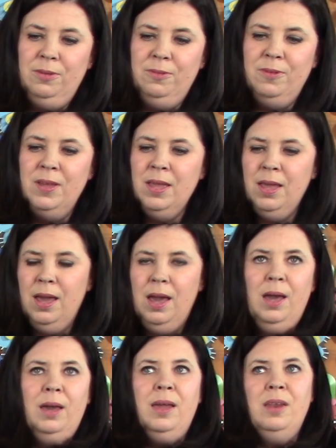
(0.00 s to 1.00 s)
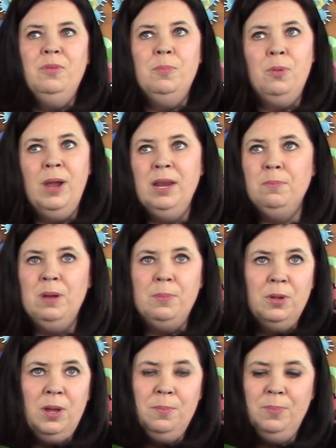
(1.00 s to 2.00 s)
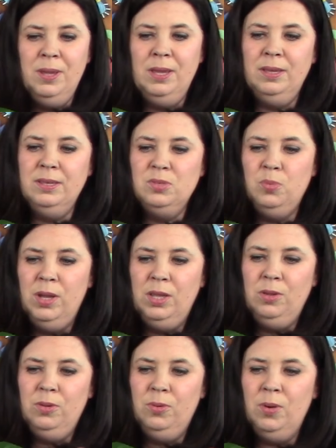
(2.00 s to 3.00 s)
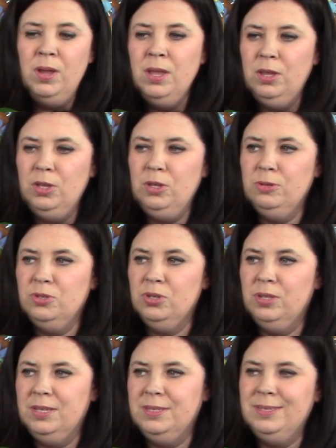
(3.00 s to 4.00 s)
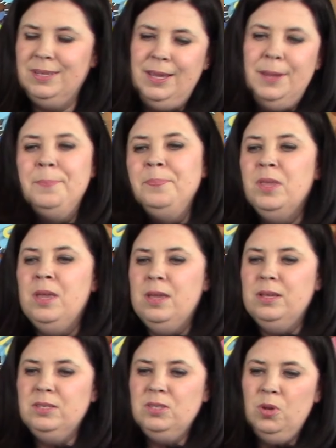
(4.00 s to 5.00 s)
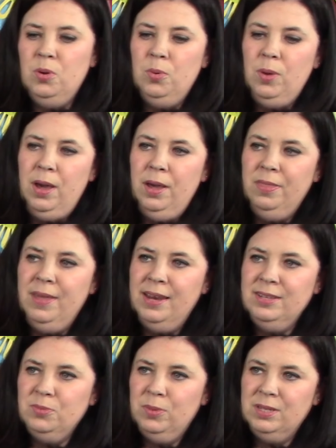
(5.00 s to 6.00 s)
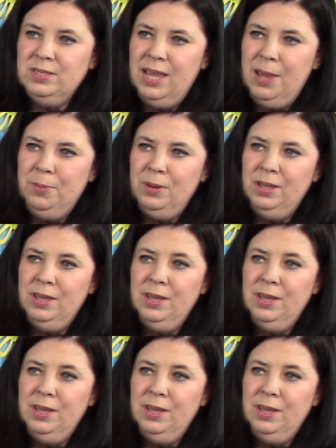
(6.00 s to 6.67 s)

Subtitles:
of a bright bubblegum pink is what you usually see. So that is what is happening